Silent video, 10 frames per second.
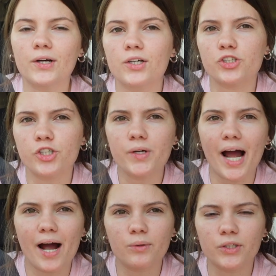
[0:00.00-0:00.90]
are 2
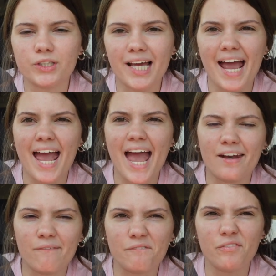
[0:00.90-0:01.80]
hours
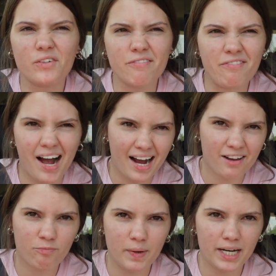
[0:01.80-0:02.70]
and
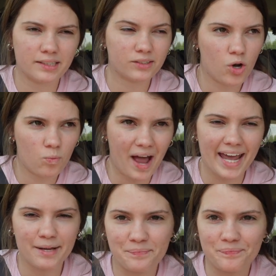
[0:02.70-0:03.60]
55 minutes
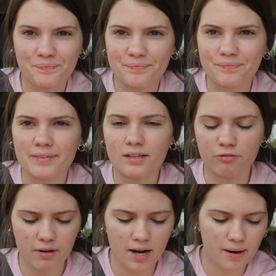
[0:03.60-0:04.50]
away
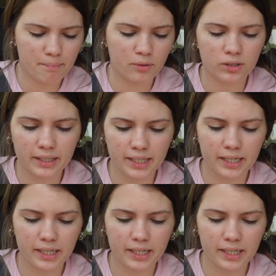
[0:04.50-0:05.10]
from pulling